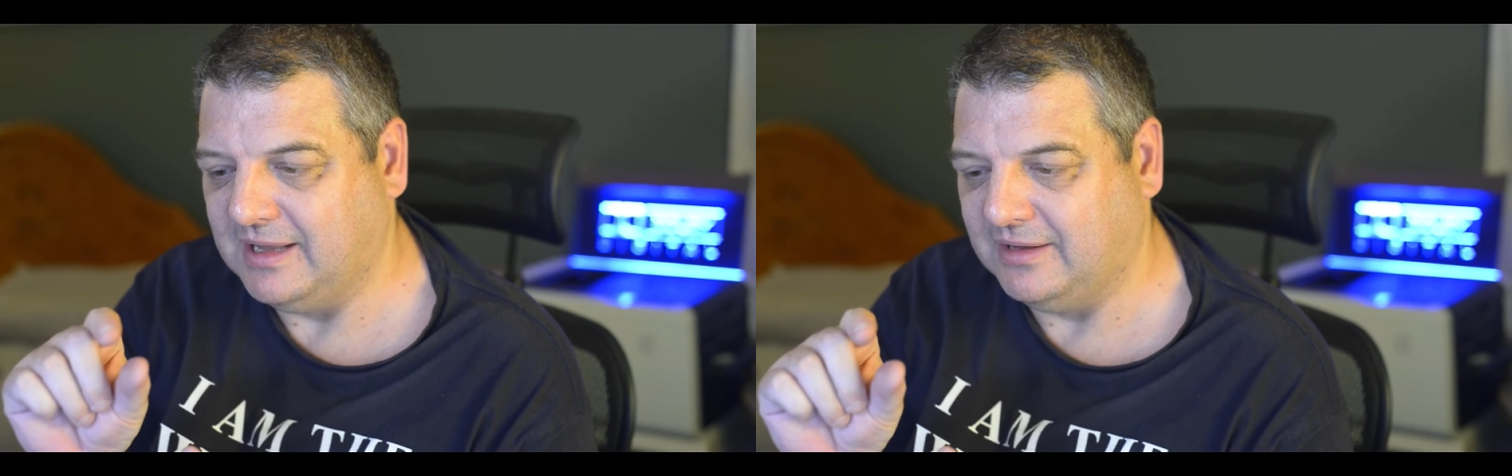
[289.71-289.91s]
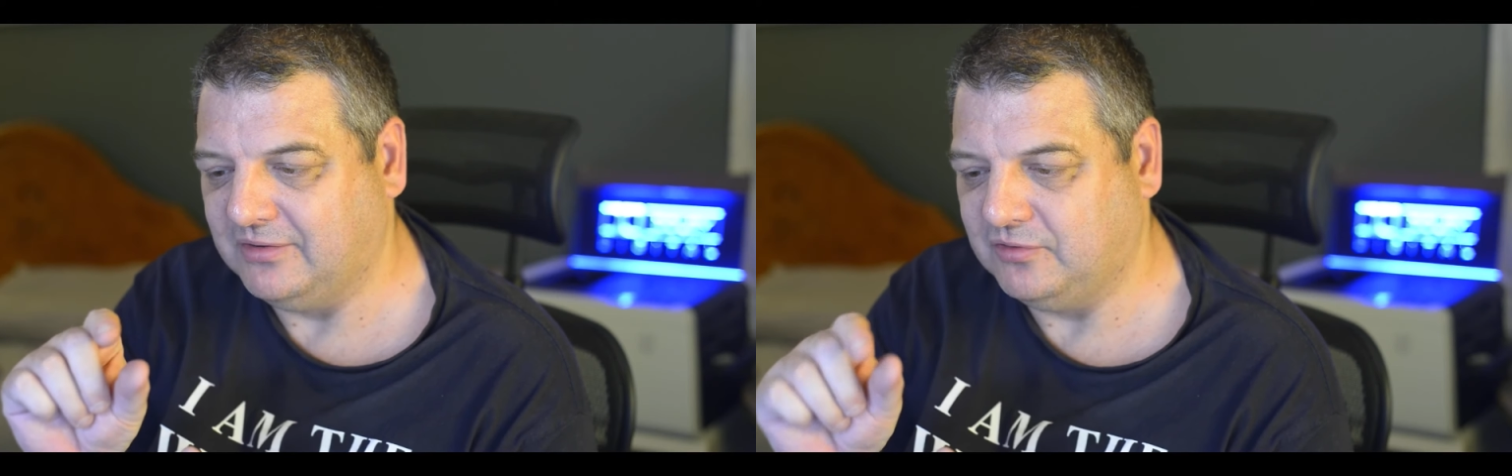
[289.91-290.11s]

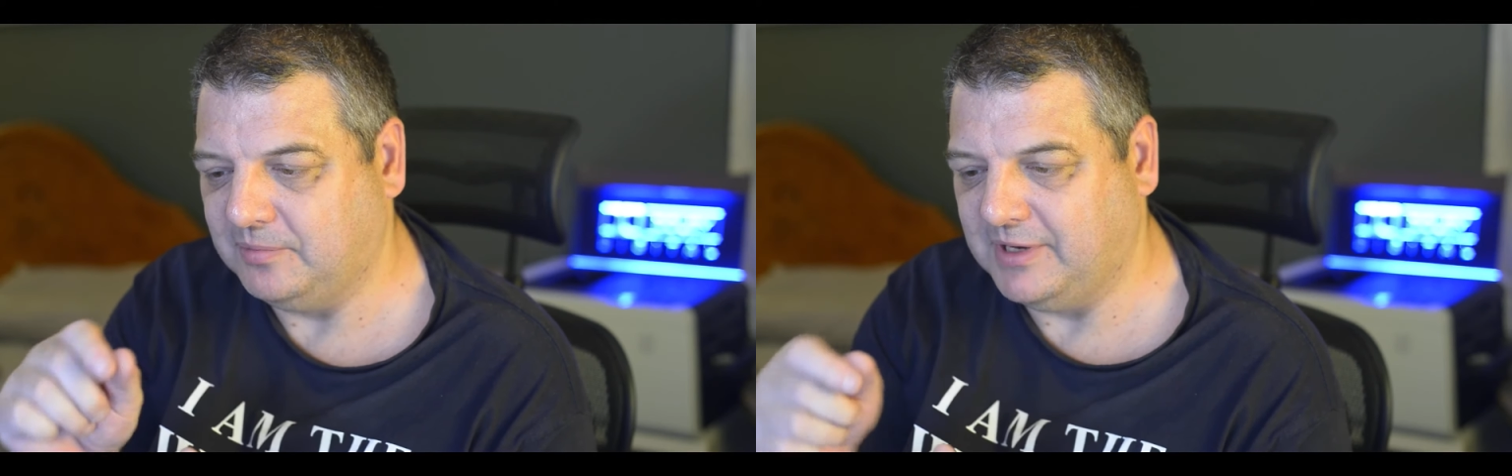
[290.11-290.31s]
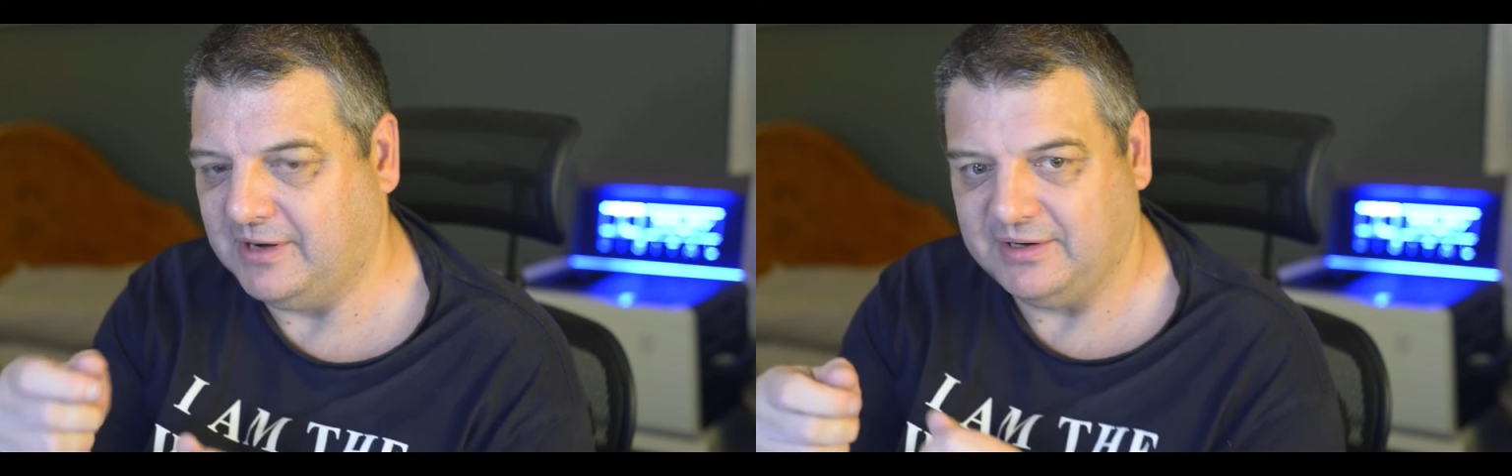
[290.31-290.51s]
strip
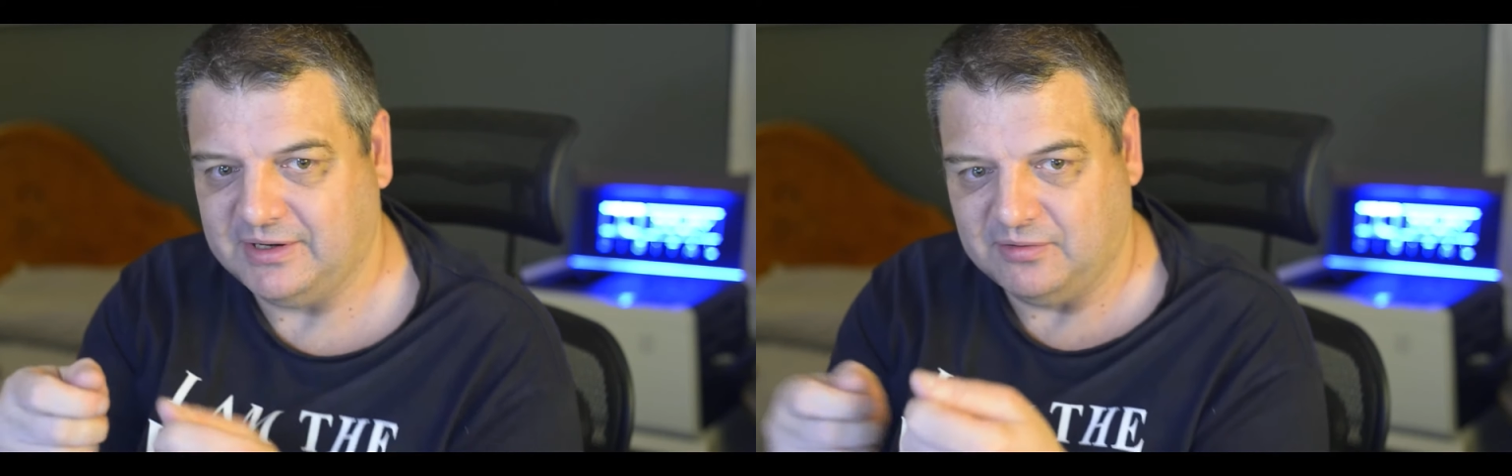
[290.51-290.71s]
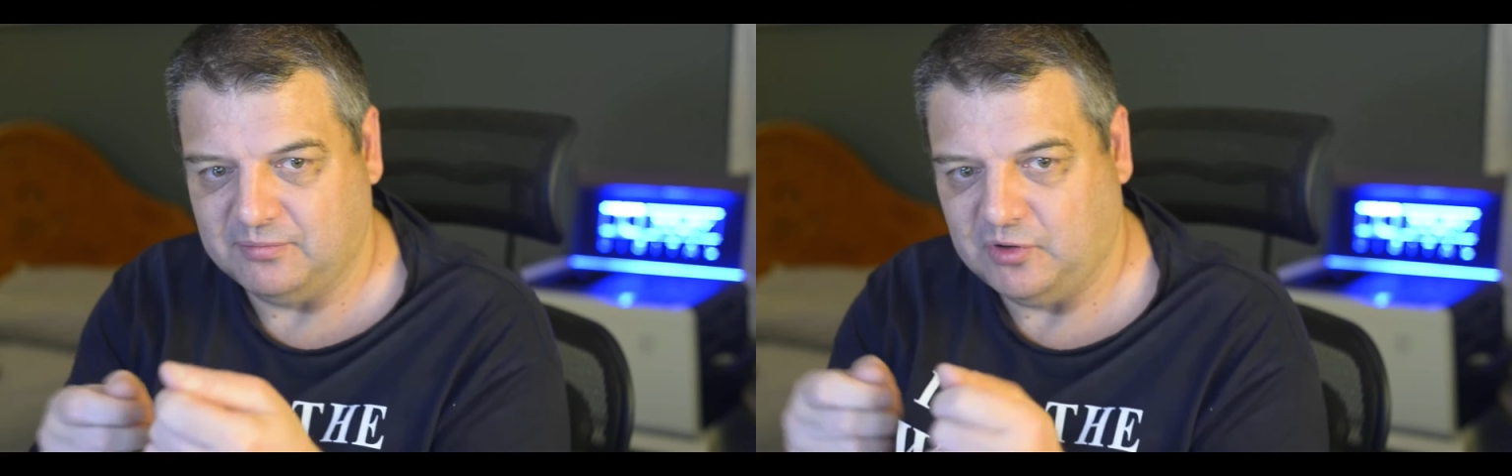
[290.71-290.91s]
there, and you
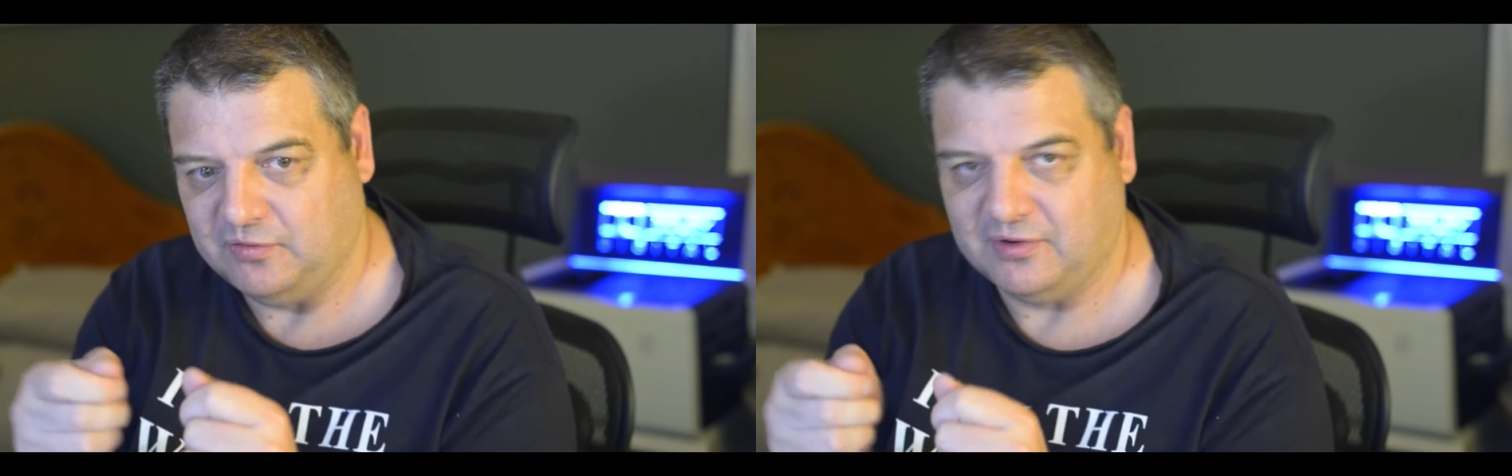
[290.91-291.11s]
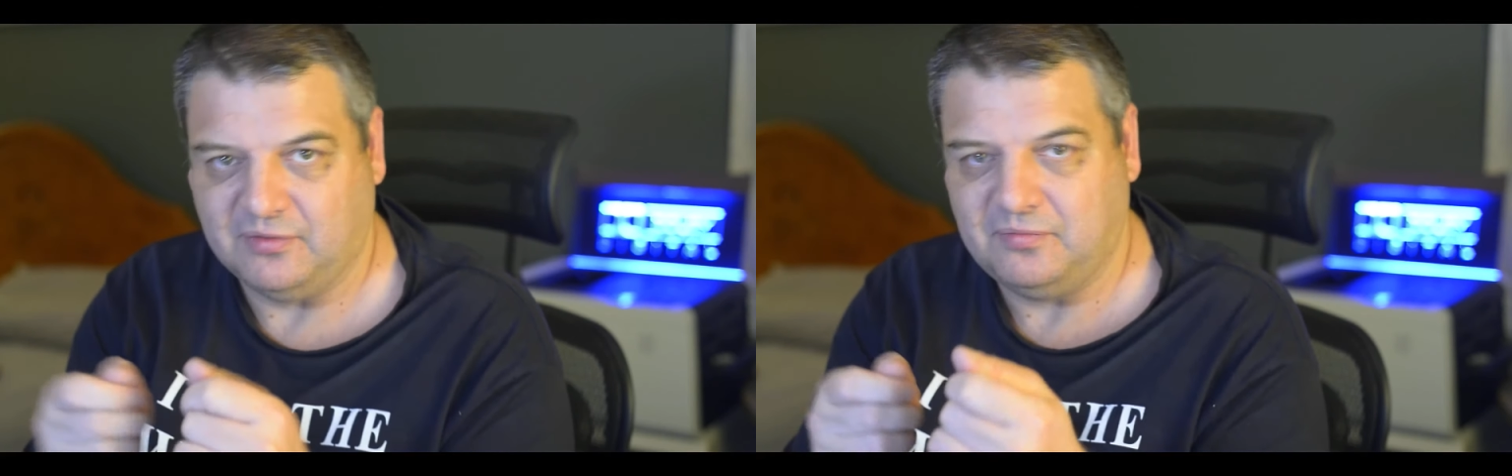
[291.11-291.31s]
can move
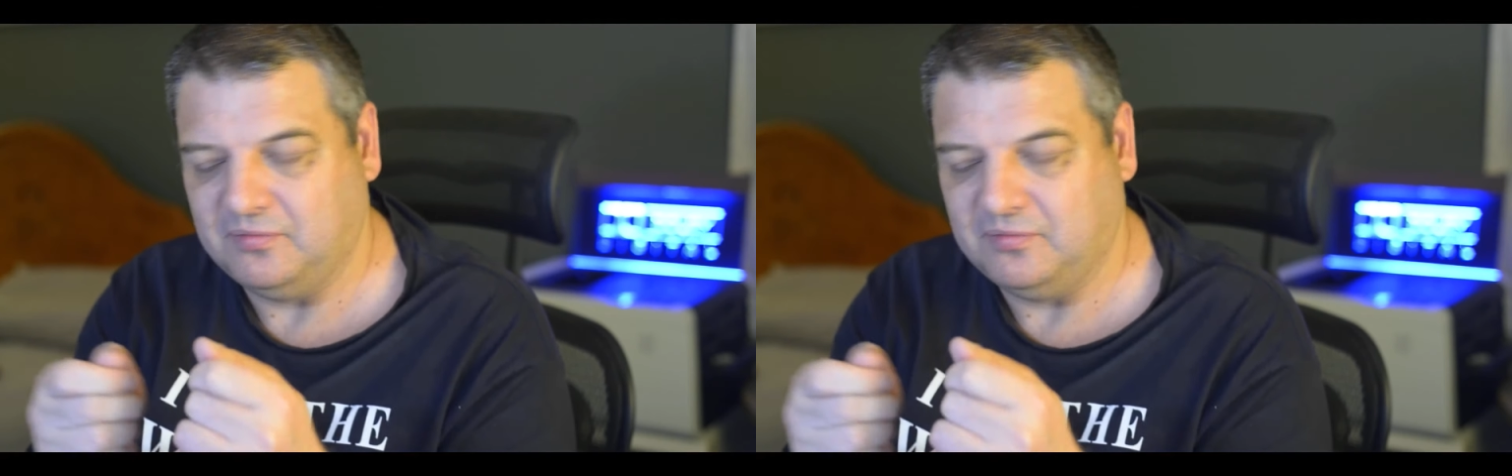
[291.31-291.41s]
the